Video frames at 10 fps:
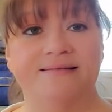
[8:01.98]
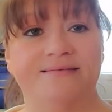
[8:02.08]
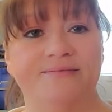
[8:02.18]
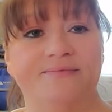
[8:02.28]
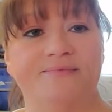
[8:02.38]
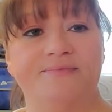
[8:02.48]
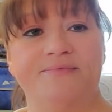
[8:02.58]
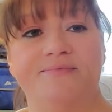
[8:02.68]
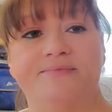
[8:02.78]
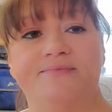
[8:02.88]

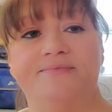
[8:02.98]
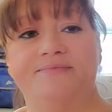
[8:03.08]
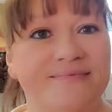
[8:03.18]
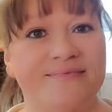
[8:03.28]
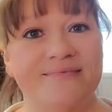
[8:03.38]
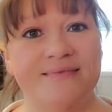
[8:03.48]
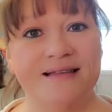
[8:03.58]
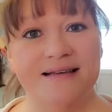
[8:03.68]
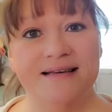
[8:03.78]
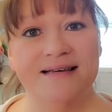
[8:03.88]

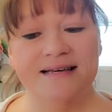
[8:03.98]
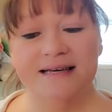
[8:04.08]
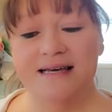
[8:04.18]
(silence)